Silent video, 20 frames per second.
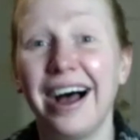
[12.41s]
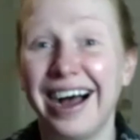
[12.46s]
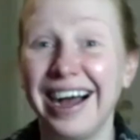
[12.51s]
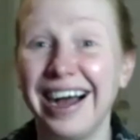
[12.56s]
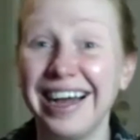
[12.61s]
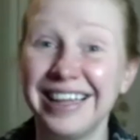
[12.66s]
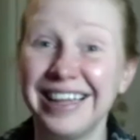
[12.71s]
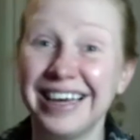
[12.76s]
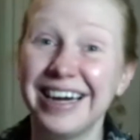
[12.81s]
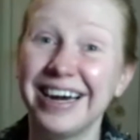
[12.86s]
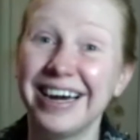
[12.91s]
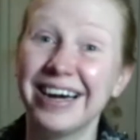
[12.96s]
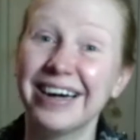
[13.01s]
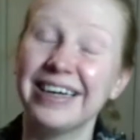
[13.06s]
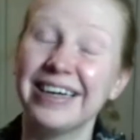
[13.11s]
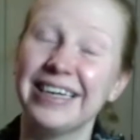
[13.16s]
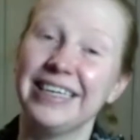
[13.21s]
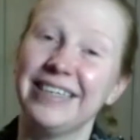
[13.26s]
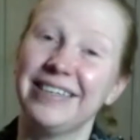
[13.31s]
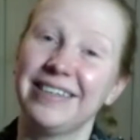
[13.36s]
there,
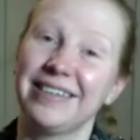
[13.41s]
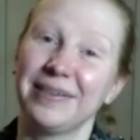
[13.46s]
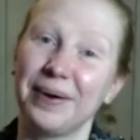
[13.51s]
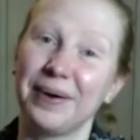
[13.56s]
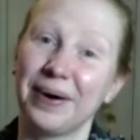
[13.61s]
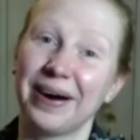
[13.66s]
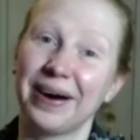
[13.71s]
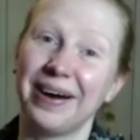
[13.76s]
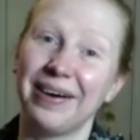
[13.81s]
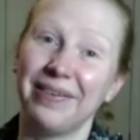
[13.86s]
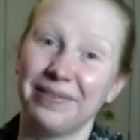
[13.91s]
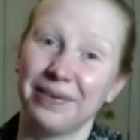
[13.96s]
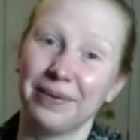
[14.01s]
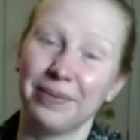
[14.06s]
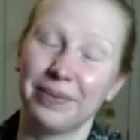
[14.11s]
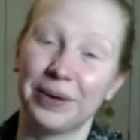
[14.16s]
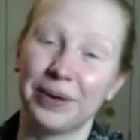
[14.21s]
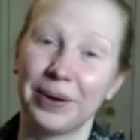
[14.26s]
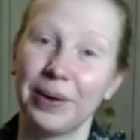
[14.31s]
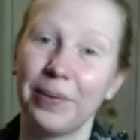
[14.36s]
it's Laura
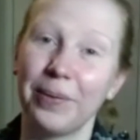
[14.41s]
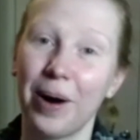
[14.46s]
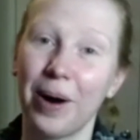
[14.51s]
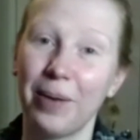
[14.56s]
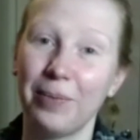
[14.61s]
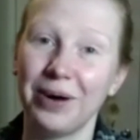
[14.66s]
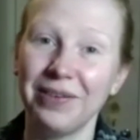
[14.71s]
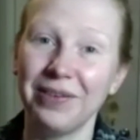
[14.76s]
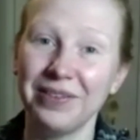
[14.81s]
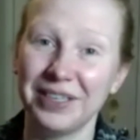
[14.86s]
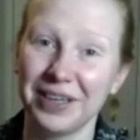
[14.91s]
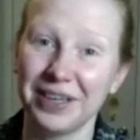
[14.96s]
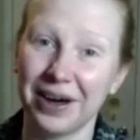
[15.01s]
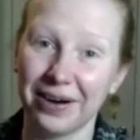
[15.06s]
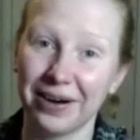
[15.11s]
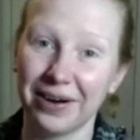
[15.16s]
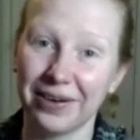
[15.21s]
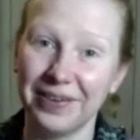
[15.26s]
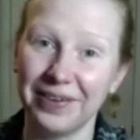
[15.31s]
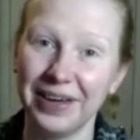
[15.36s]
from Laura Wamwell
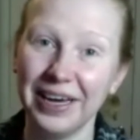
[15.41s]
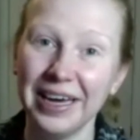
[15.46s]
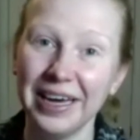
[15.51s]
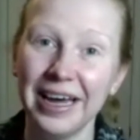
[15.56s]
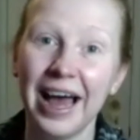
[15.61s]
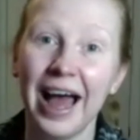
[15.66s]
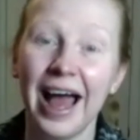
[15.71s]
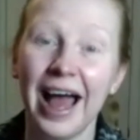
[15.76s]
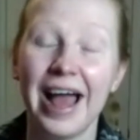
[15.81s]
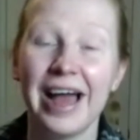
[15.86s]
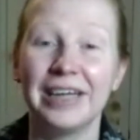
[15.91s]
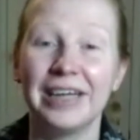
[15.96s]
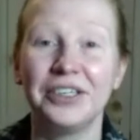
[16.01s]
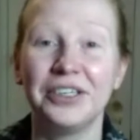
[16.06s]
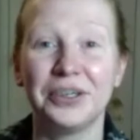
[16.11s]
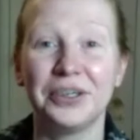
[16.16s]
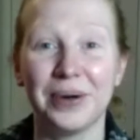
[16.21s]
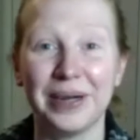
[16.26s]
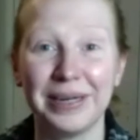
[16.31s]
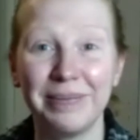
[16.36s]
Photography, and
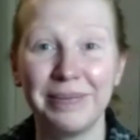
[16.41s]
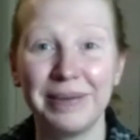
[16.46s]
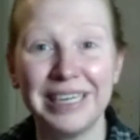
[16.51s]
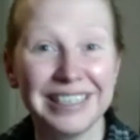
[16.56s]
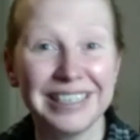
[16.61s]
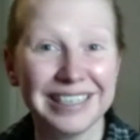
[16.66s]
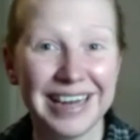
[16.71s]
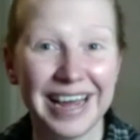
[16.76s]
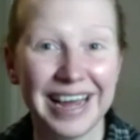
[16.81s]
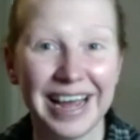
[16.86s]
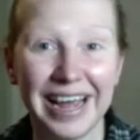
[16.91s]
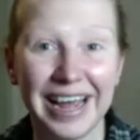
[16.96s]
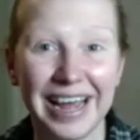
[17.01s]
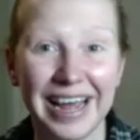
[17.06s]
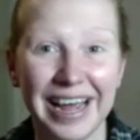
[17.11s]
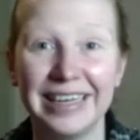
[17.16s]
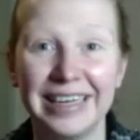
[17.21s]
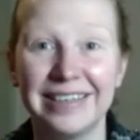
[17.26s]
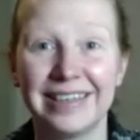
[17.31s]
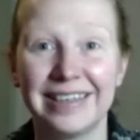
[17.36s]
joining me today
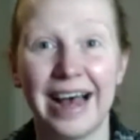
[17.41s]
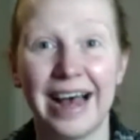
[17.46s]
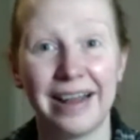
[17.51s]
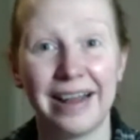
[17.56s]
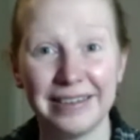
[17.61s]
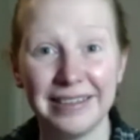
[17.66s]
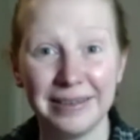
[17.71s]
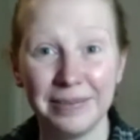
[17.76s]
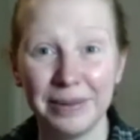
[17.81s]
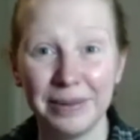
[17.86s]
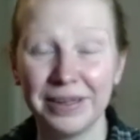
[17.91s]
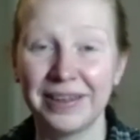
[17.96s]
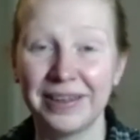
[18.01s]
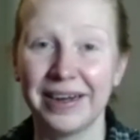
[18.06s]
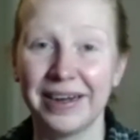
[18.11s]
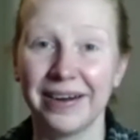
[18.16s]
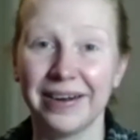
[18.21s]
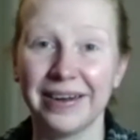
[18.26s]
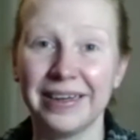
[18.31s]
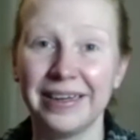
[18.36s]
is Alison
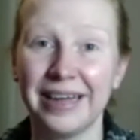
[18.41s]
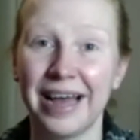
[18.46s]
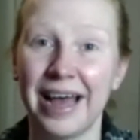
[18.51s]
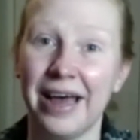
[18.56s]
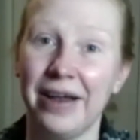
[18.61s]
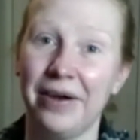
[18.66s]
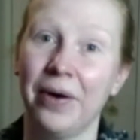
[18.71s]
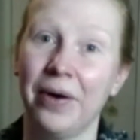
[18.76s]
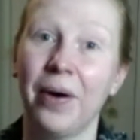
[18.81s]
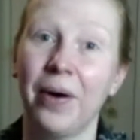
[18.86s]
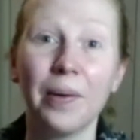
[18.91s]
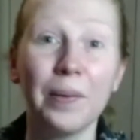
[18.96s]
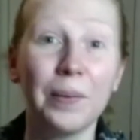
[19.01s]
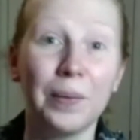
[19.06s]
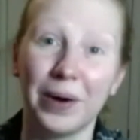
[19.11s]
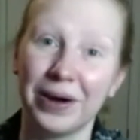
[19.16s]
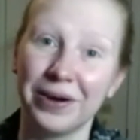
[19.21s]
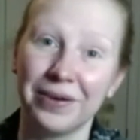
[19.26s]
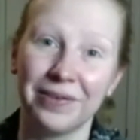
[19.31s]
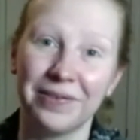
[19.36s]
McLaren and her
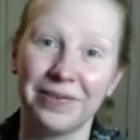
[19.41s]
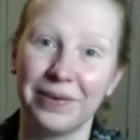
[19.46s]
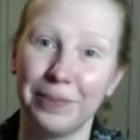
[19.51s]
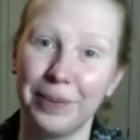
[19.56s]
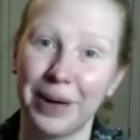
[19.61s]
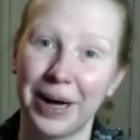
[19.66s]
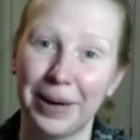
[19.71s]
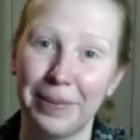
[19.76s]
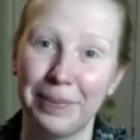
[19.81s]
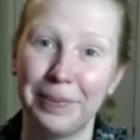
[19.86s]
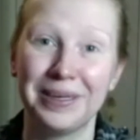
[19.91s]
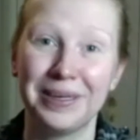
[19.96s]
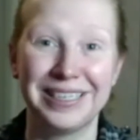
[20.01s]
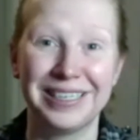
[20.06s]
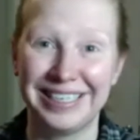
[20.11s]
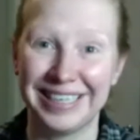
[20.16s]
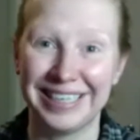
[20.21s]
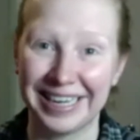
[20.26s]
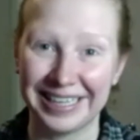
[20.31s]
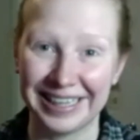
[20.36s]
wonderful pup,
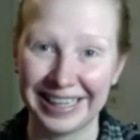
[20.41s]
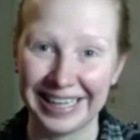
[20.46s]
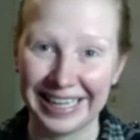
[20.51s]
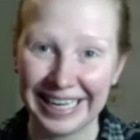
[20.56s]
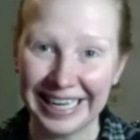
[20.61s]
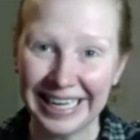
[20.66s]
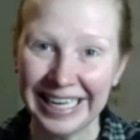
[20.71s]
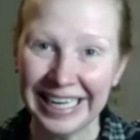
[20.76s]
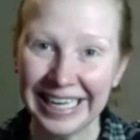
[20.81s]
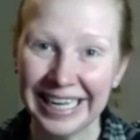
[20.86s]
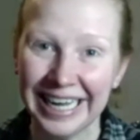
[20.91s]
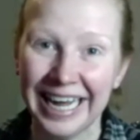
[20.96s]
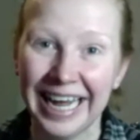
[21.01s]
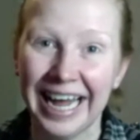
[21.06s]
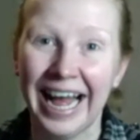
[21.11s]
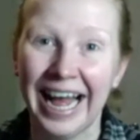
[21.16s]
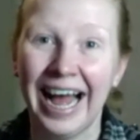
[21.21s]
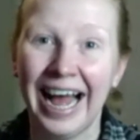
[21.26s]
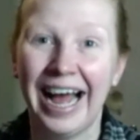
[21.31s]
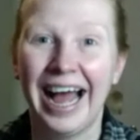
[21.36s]
Dudley.
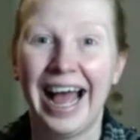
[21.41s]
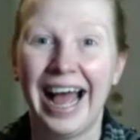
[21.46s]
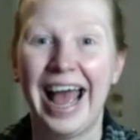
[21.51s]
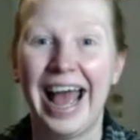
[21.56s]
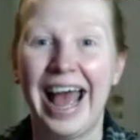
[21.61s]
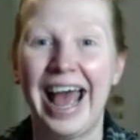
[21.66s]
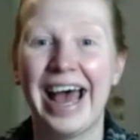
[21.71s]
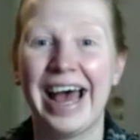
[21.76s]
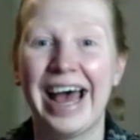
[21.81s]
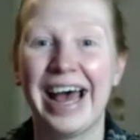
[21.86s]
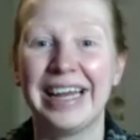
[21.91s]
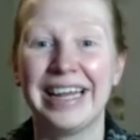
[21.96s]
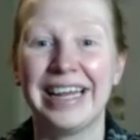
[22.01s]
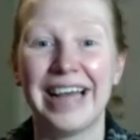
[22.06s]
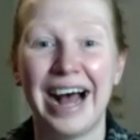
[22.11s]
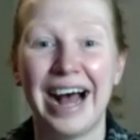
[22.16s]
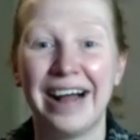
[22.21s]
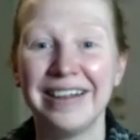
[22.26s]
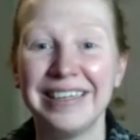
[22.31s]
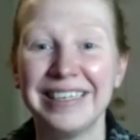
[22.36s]
And
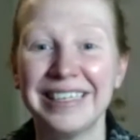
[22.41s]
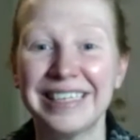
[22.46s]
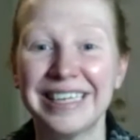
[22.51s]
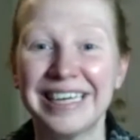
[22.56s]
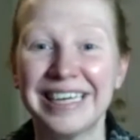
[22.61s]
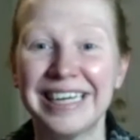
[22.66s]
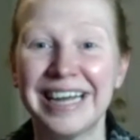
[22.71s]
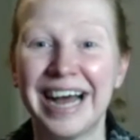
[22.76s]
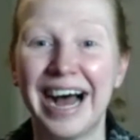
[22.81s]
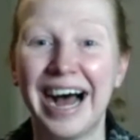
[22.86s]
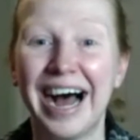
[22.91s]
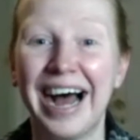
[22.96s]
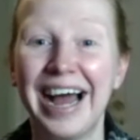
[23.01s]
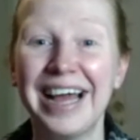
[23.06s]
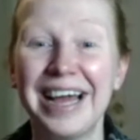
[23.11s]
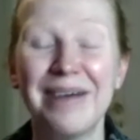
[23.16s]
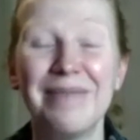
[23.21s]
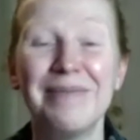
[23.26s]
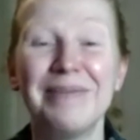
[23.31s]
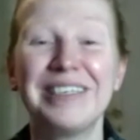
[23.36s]
Alison, I
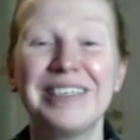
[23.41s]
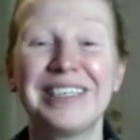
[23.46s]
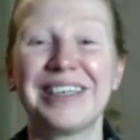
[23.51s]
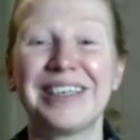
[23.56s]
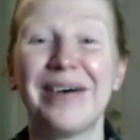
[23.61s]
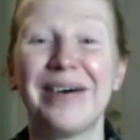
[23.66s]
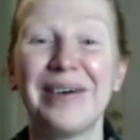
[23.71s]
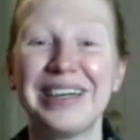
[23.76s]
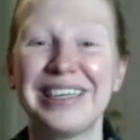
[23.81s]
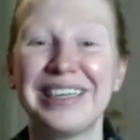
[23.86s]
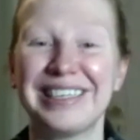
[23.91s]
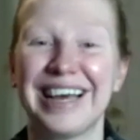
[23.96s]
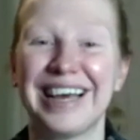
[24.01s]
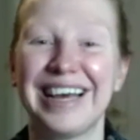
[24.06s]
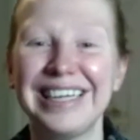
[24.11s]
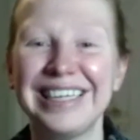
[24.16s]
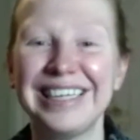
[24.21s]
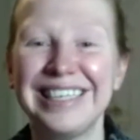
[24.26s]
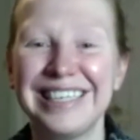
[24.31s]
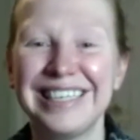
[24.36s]
am so
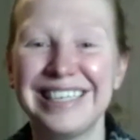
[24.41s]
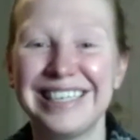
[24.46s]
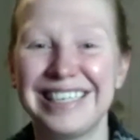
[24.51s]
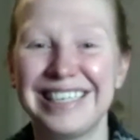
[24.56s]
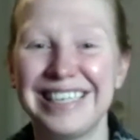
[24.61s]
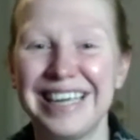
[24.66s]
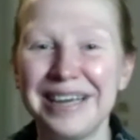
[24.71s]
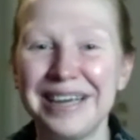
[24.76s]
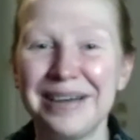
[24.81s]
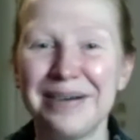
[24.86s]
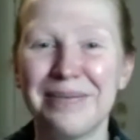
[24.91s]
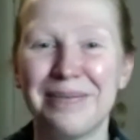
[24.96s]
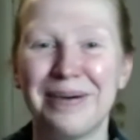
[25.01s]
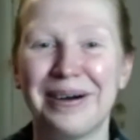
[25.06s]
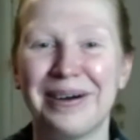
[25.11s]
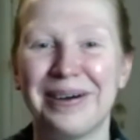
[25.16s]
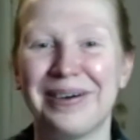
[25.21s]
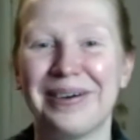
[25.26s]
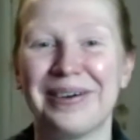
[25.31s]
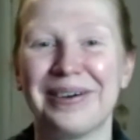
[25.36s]
excited to see you
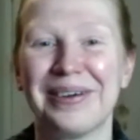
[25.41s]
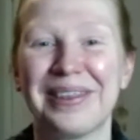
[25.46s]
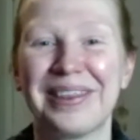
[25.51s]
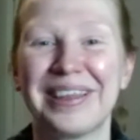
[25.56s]
both.